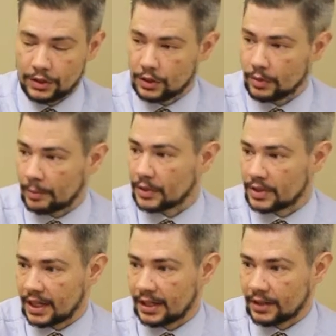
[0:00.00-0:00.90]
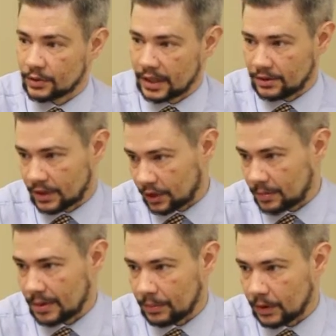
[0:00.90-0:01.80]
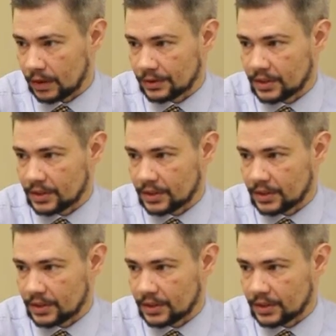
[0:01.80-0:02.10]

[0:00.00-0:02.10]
to represent transgender people